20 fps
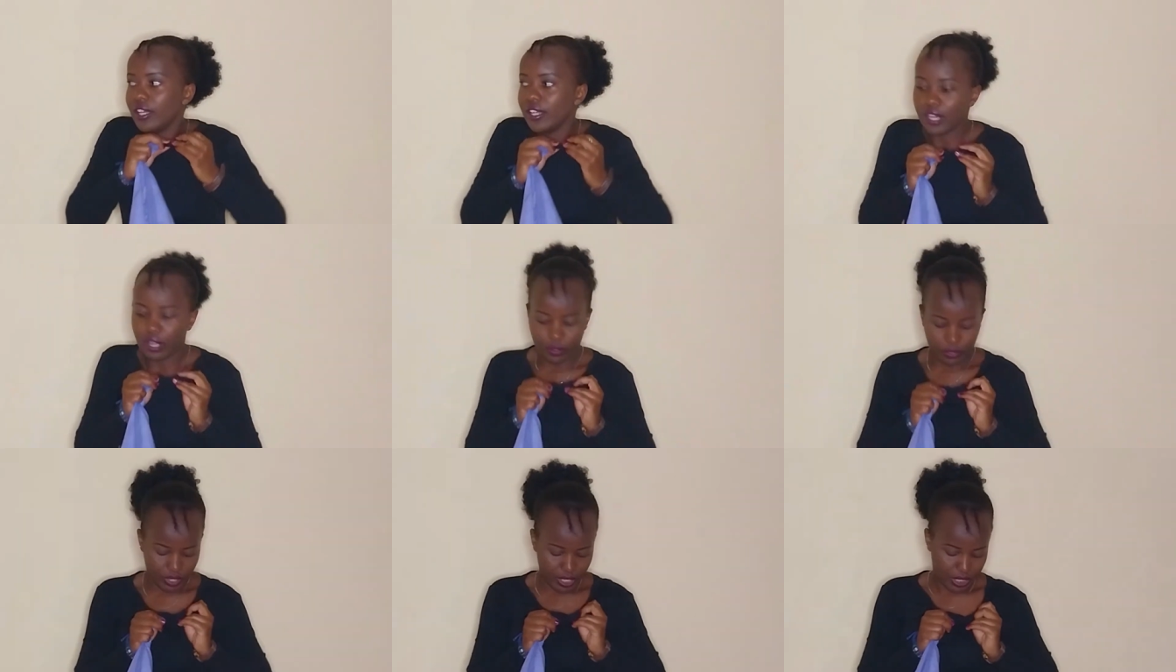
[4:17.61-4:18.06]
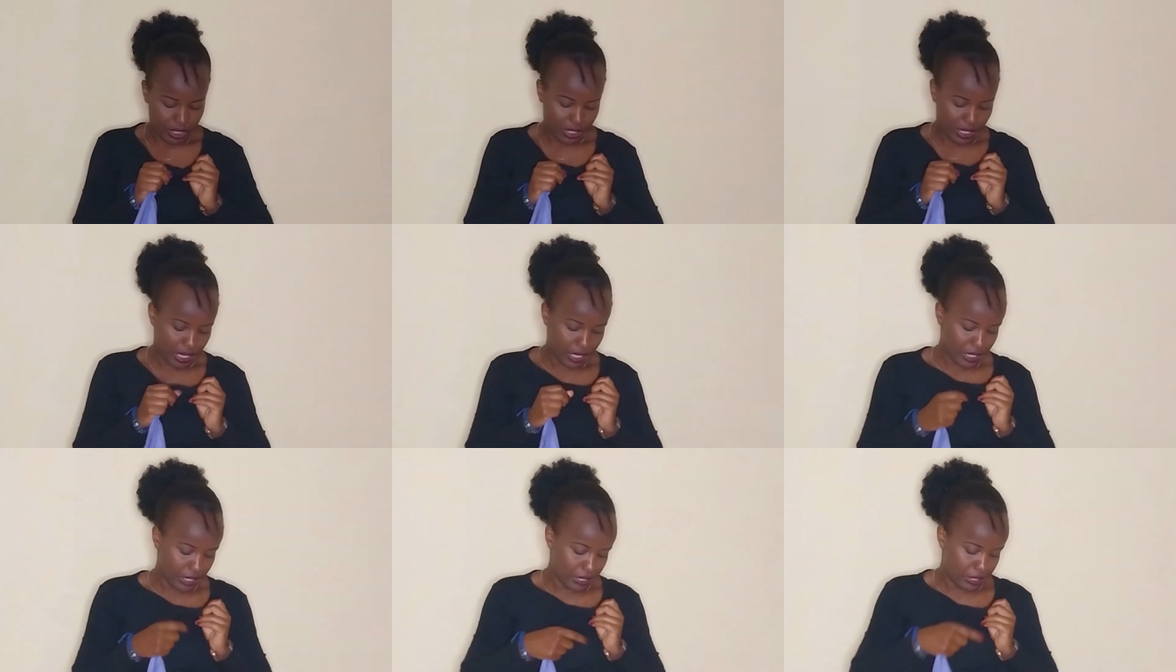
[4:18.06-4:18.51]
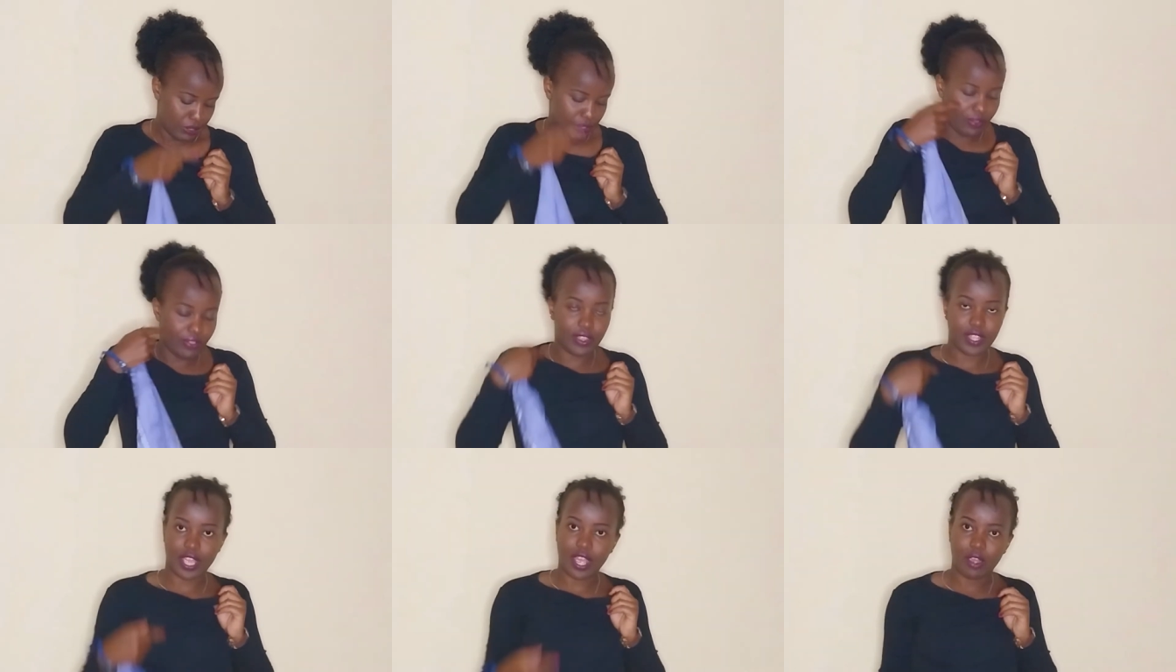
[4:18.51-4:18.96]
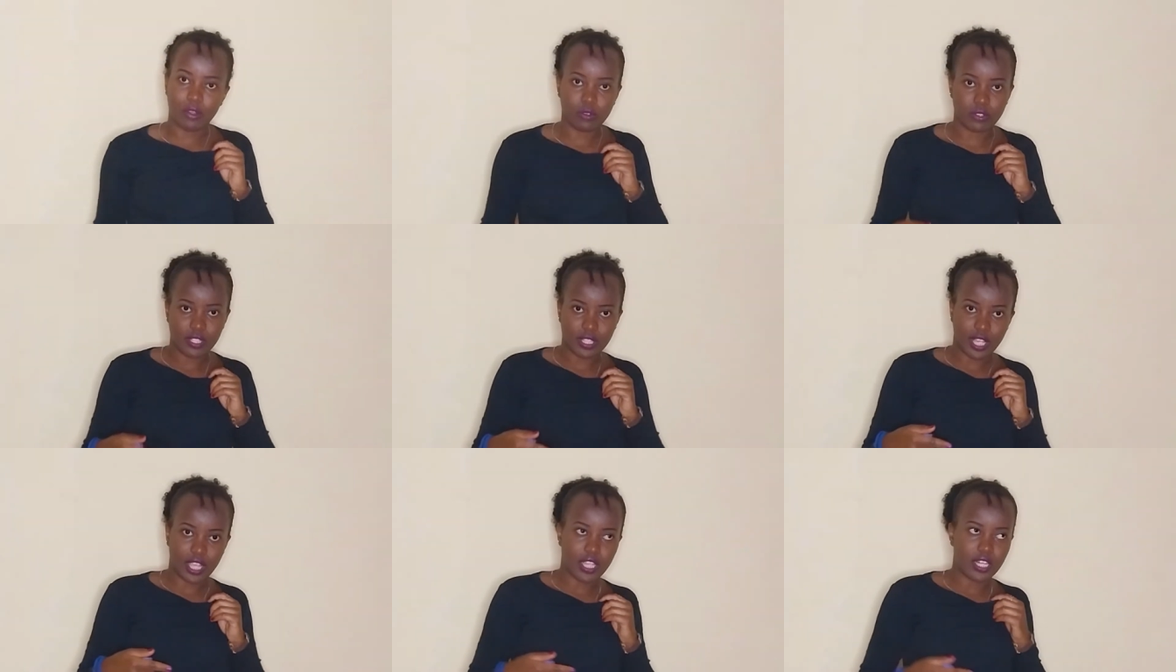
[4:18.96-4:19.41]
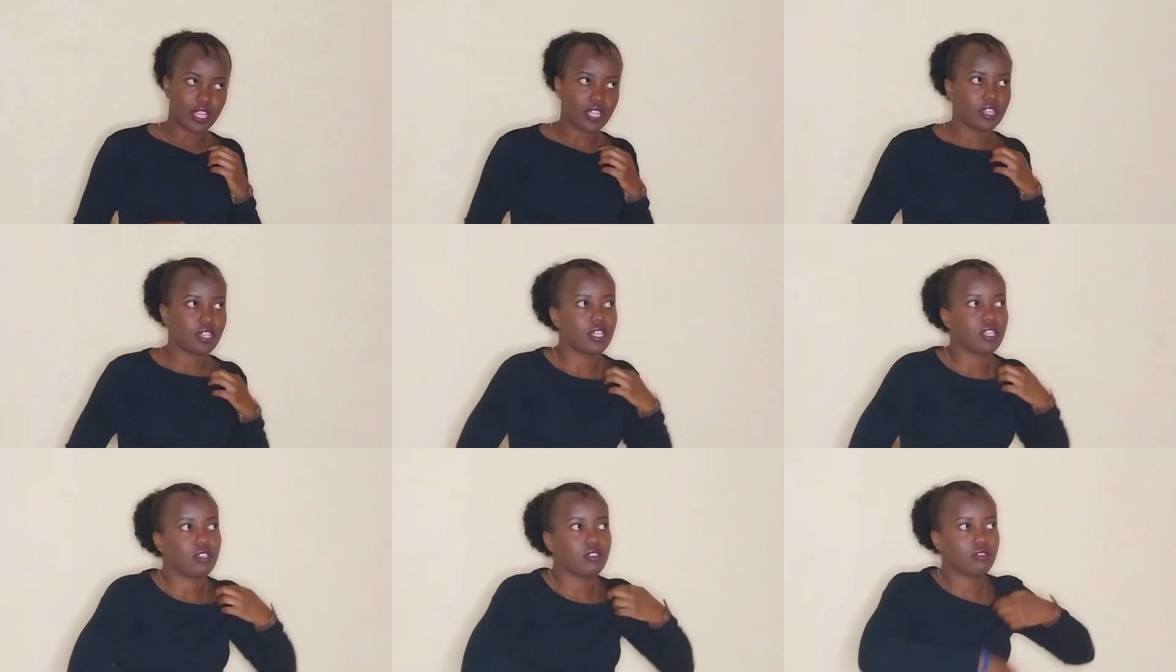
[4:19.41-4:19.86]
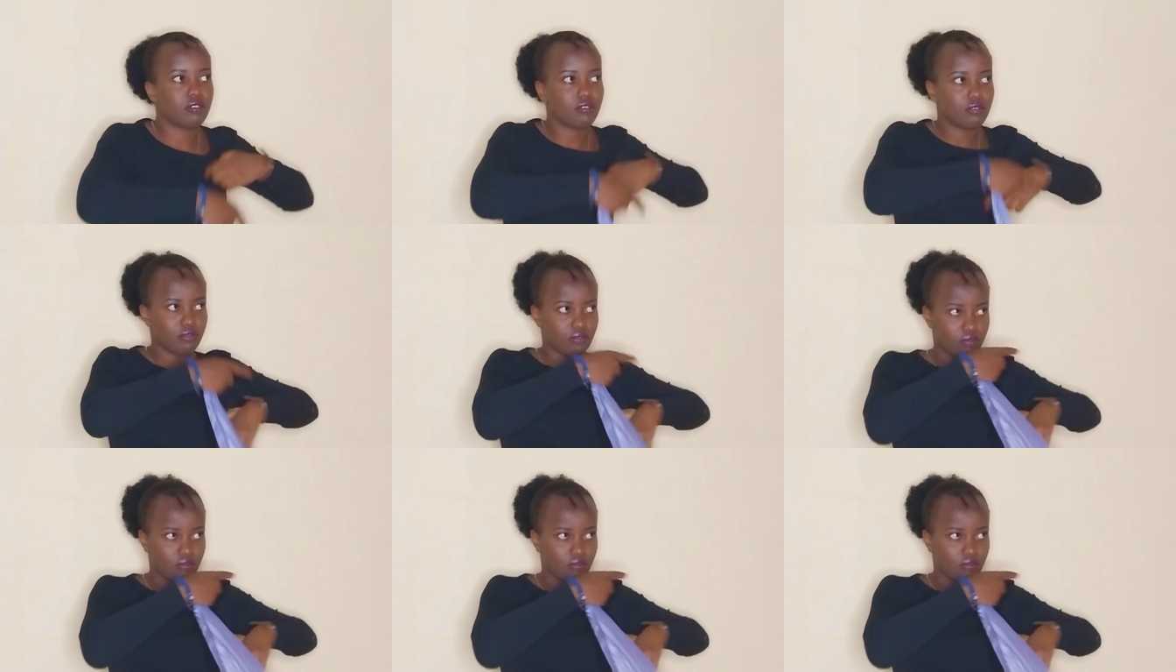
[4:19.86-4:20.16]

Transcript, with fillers: now this side is on the outside and then